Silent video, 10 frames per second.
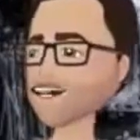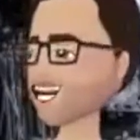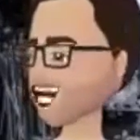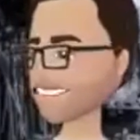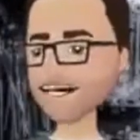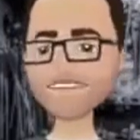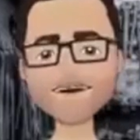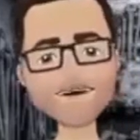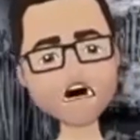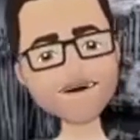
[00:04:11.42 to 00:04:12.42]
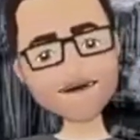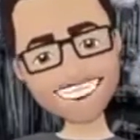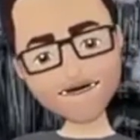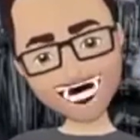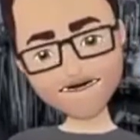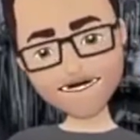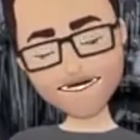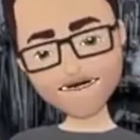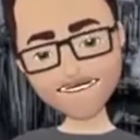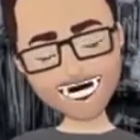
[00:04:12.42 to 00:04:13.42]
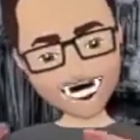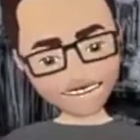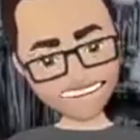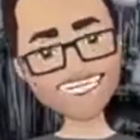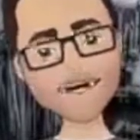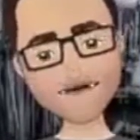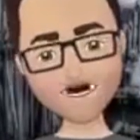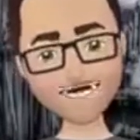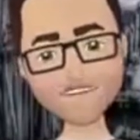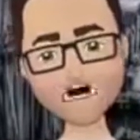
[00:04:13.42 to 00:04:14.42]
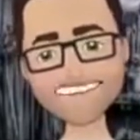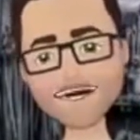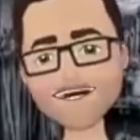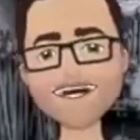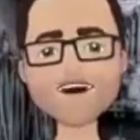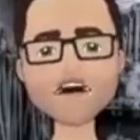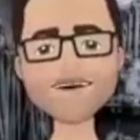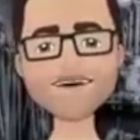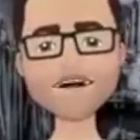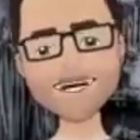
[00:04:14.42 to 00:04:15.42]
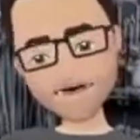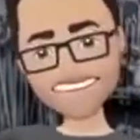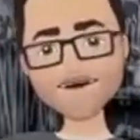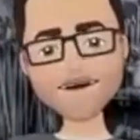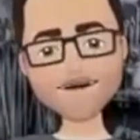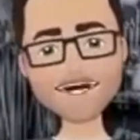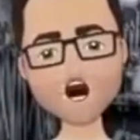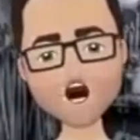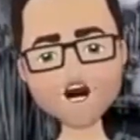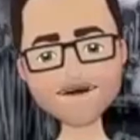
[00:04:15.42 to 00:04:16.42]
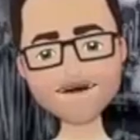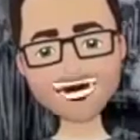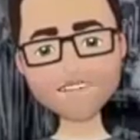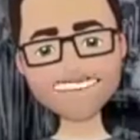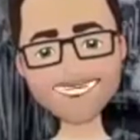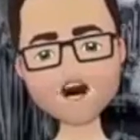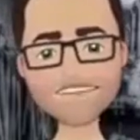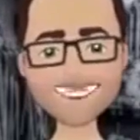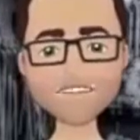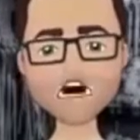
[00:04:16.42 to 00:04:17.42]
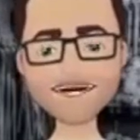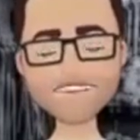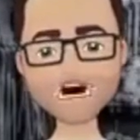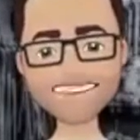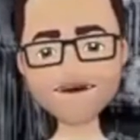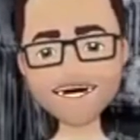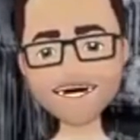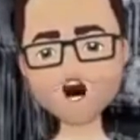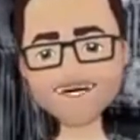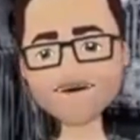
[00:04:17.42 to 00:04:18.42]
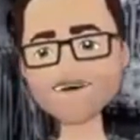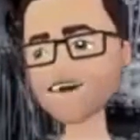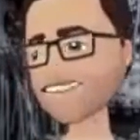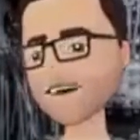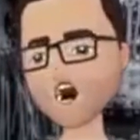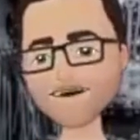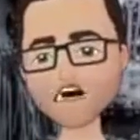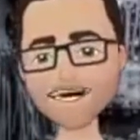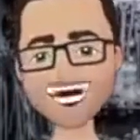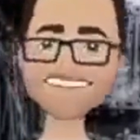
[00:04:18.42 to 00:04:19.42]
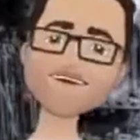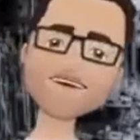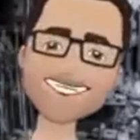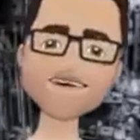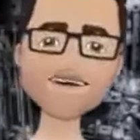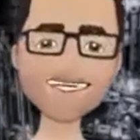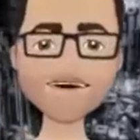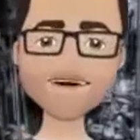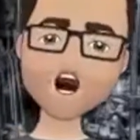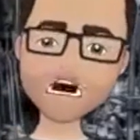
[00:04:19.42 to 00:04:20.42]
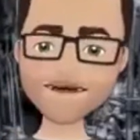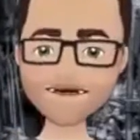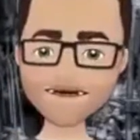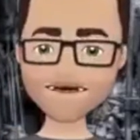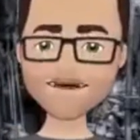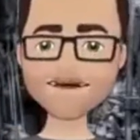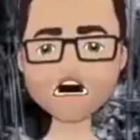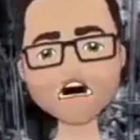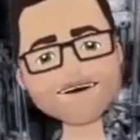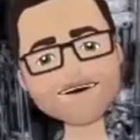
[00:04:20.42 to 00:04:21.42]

that person's got a high potassium level, which is a salt in the blood. So, but I've forgotten what the reference range is. So I might be able to call up and say, okay, Google, what is the normal potassium range?